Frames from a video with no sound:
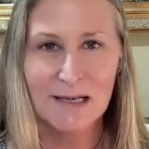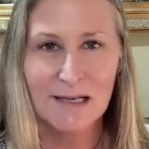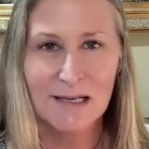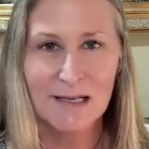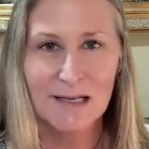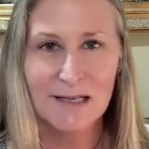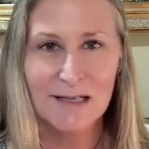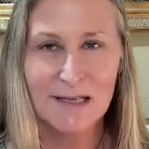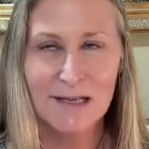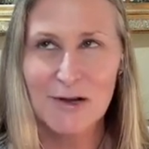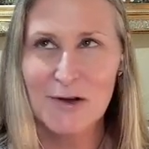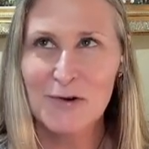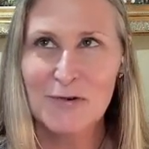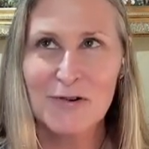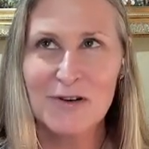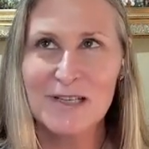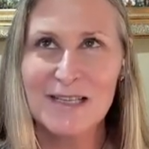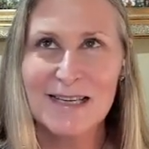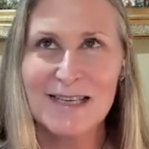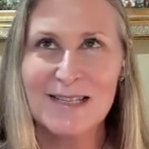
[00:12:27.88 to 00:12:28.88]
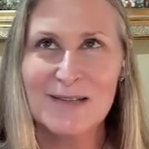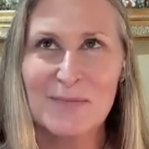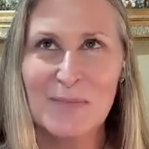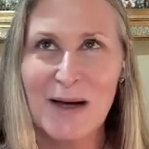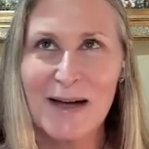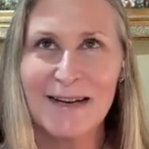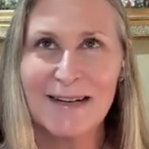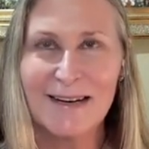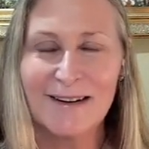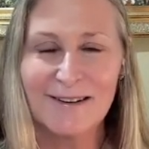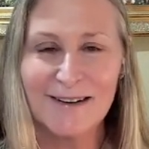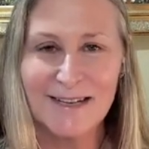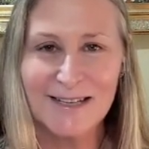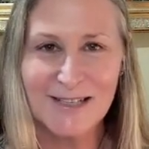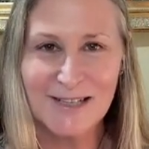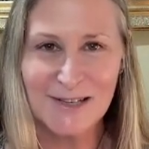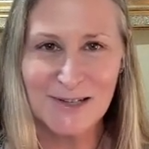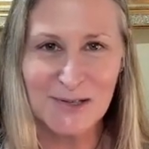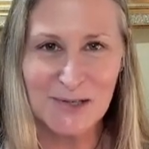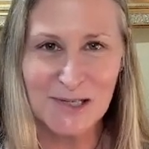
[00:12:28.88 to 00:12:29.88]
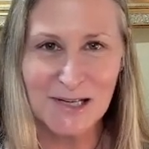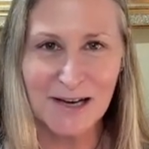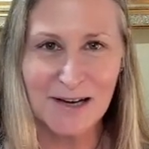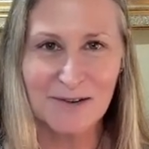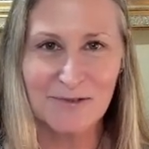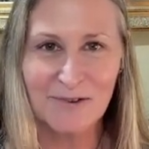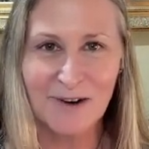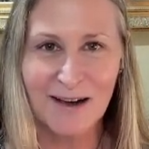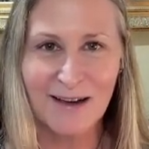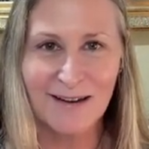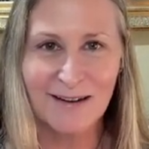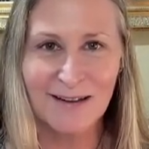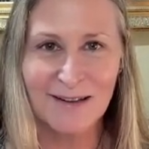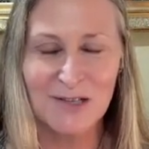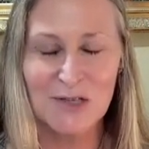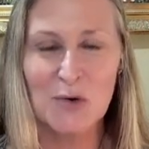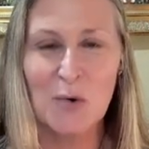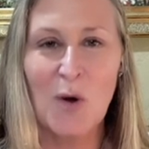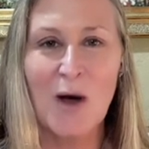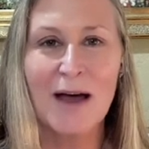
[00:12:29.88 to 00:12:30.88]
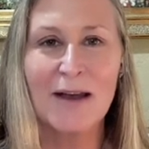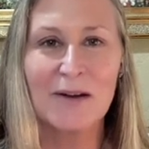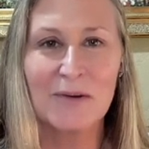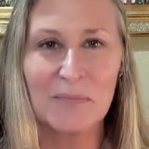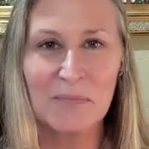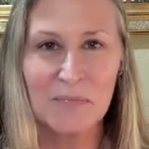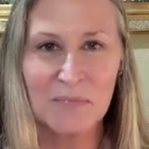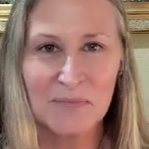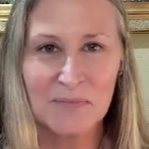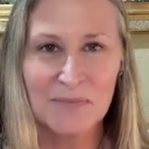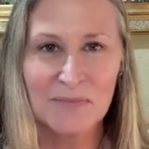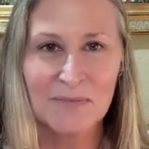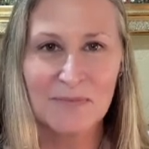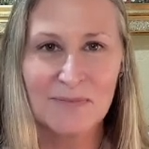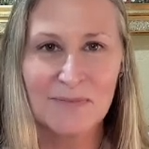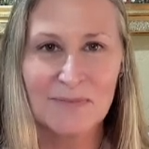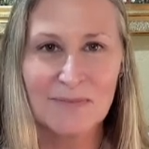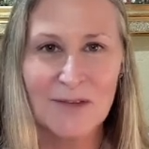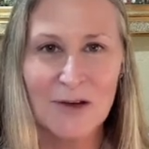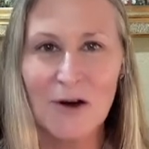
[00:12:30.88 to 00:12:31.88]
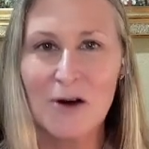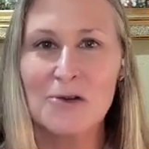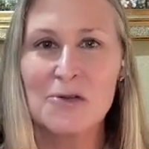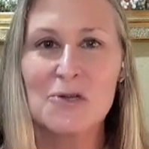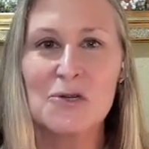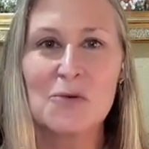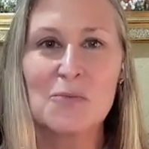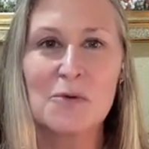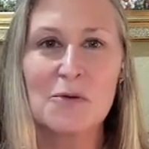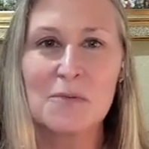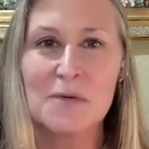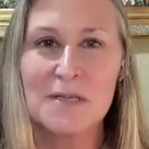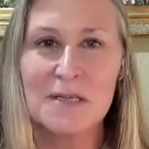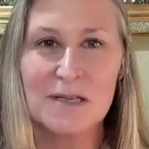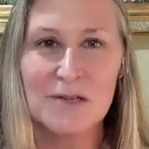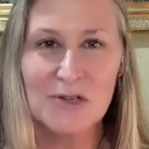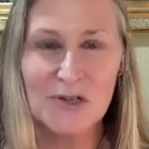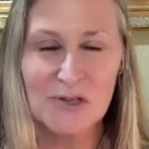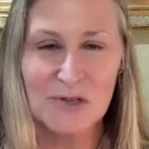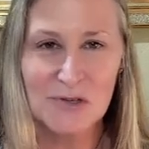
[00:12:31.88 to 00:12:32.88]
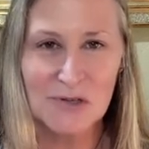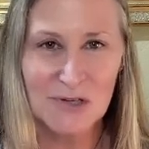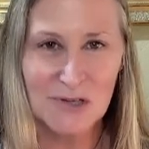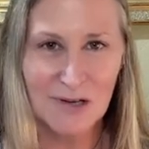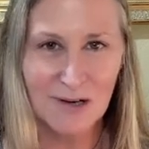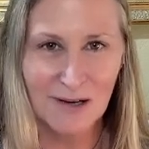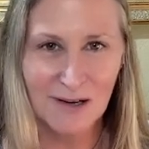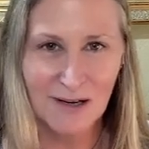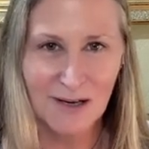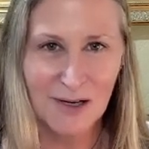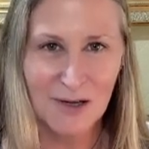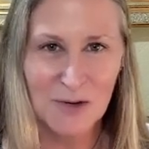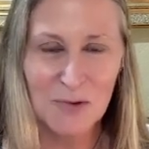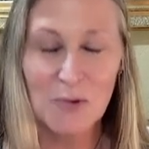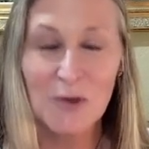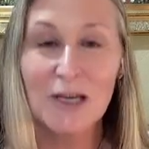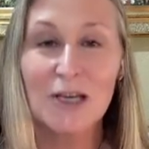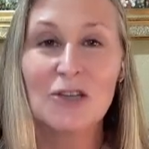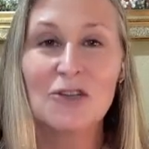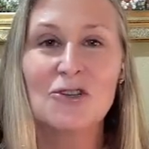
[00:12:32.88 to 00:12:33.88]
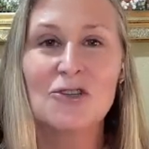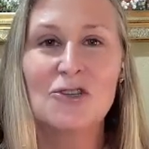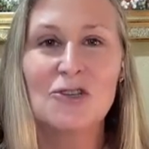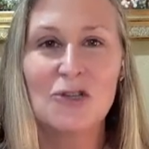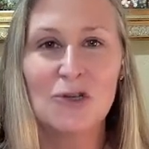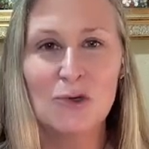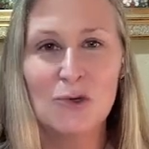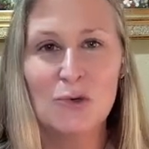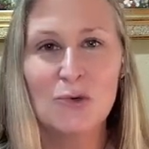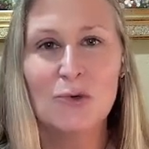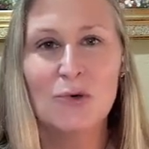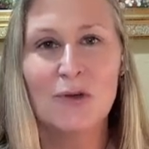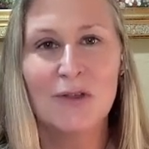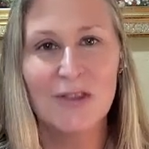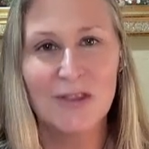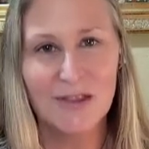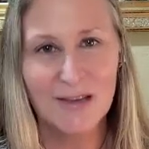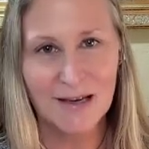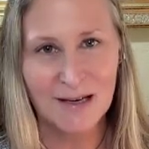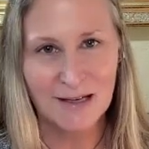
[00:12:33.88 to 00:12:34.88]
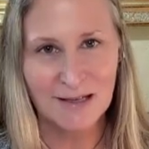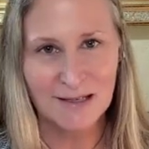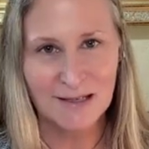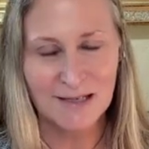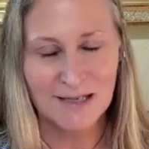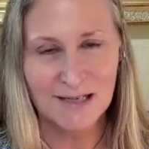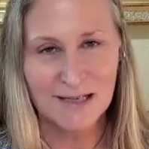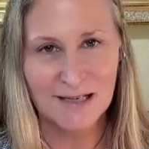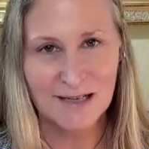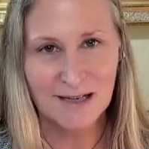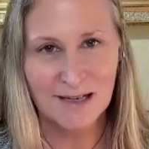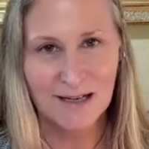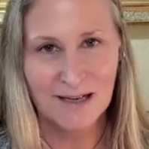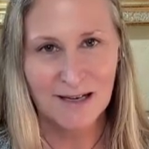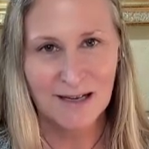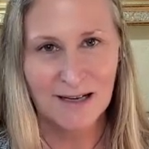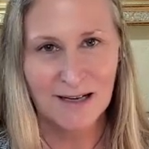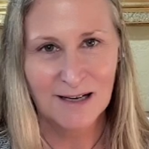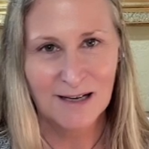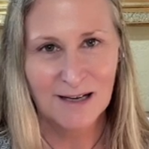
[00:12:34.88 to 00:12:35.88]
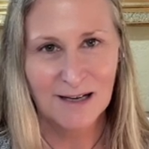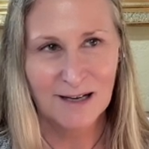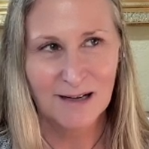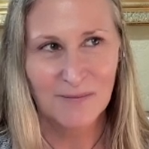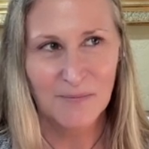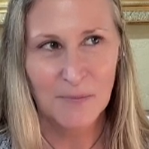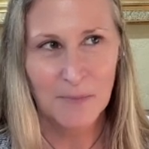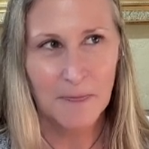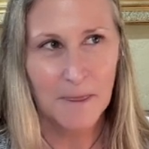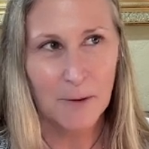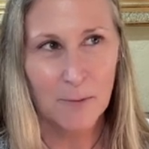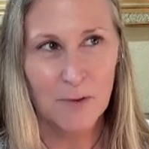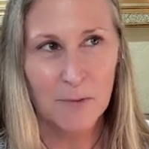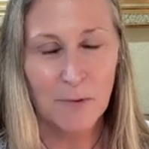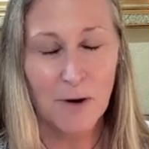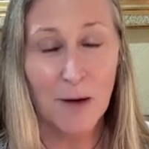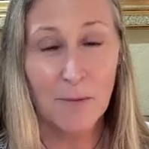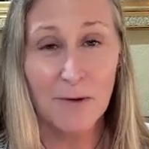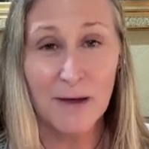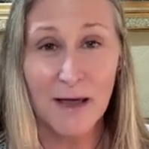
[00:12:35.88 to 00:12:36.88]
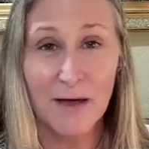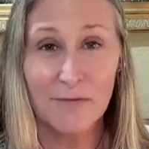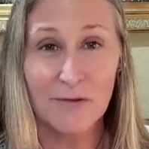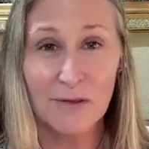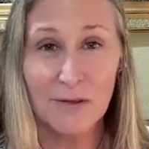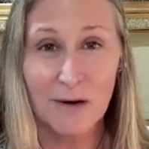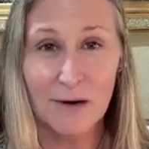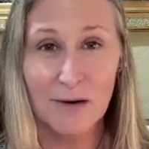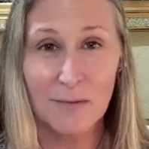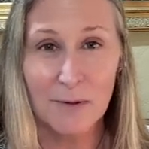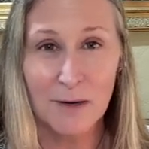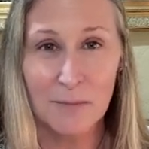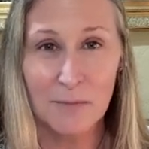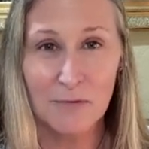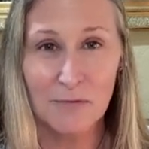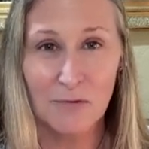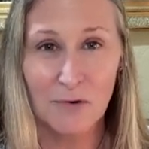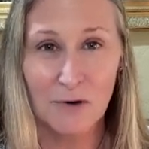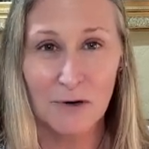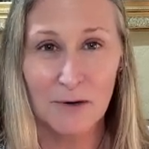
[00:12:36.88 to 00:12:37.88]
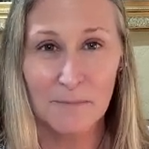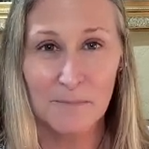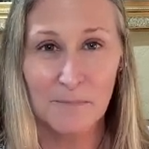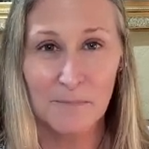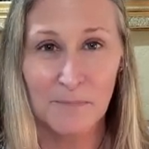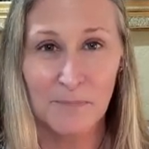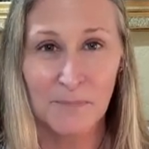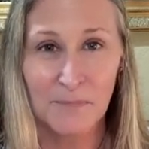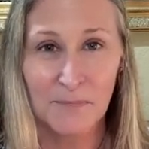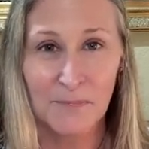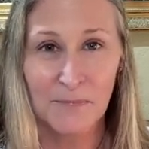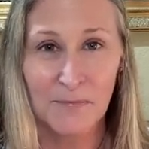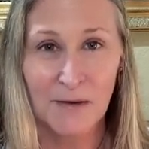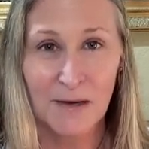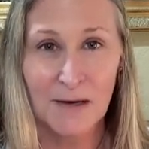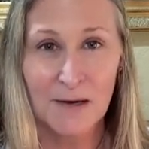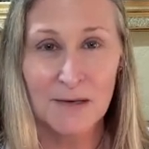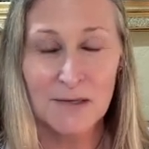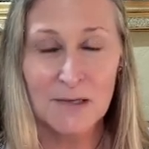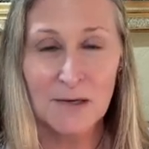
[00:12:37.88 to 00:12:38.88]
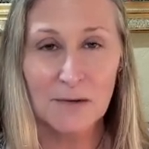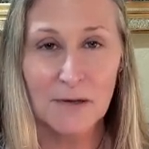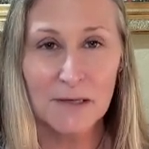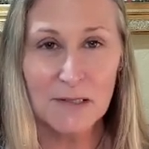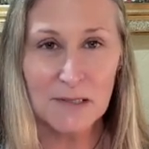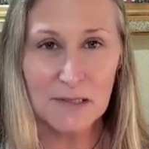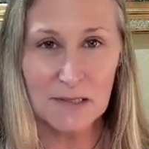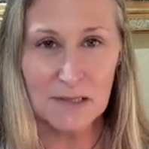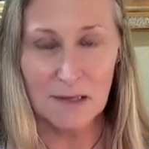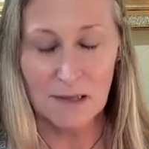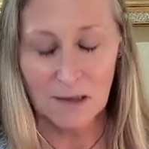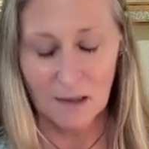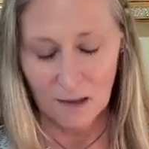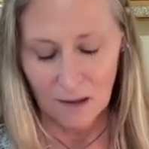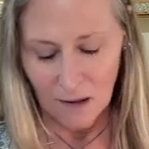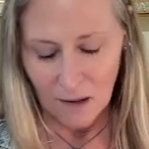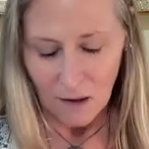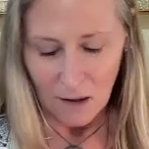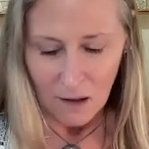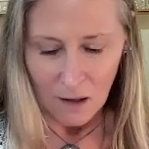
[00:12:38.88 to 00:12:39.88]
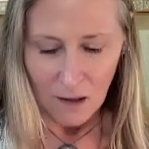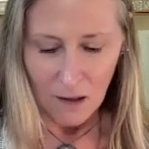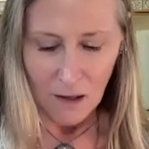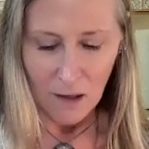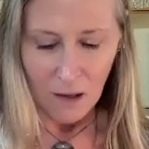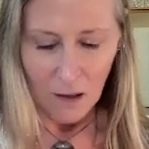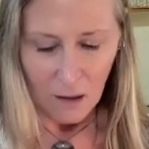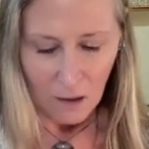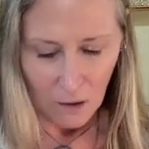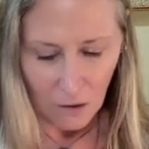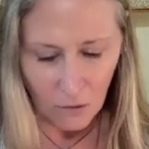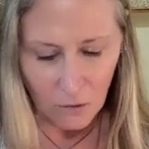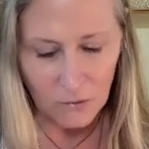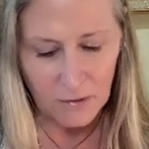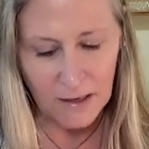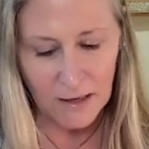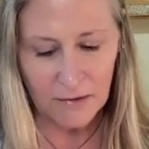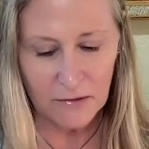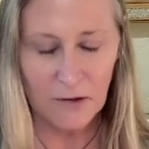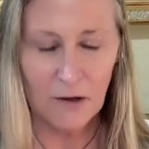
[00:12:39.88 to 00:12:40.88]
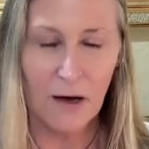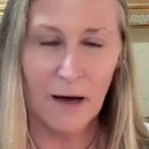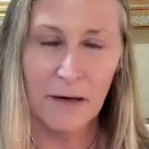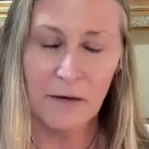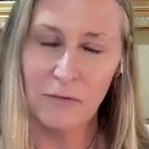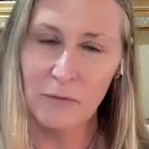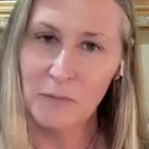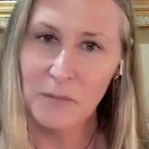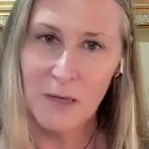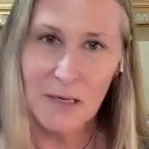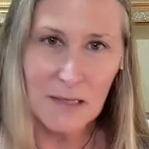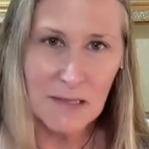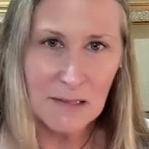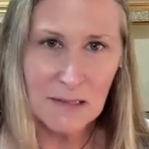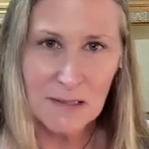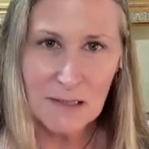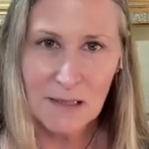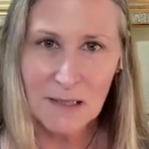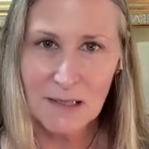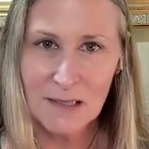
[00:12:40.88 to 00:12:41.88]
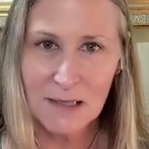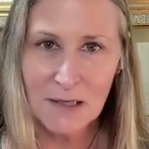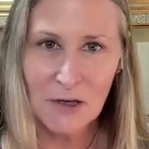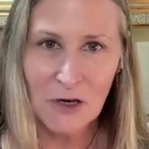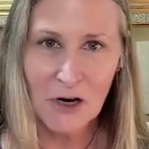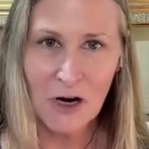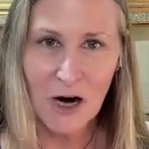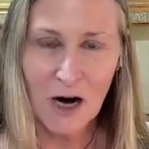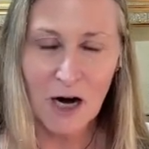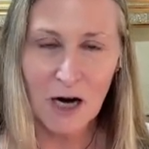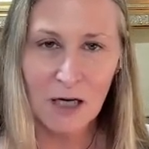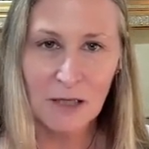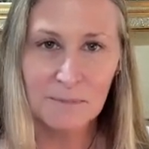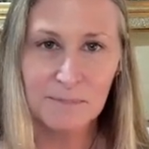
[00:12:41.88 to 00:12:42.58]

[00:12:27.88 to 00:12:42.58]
The universe isn't binary, it turns out, right? It's quantum. There are superpositions. We can do things that we probably haven't thought about before. So let's hold that thought of peace in our heart.